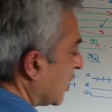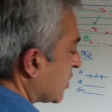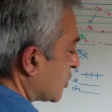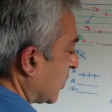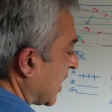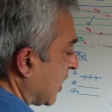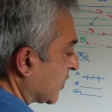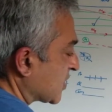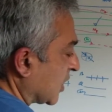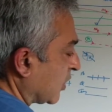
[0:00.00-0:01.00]
So we have
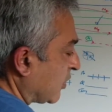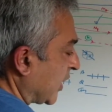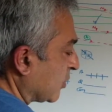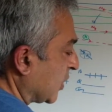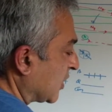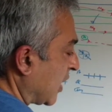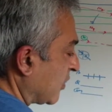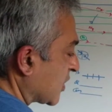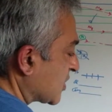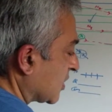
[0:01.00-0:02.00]
this incredible
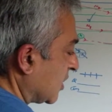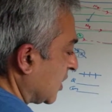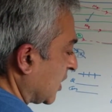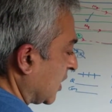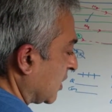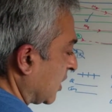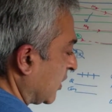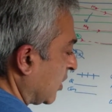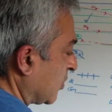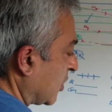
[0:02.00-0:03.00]
diversity in a
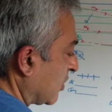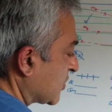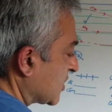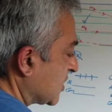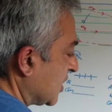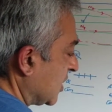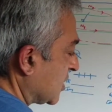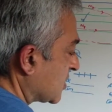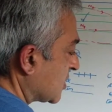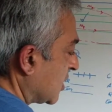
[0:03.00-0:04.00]
number of
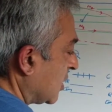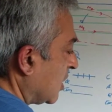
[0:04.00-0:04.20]
seeds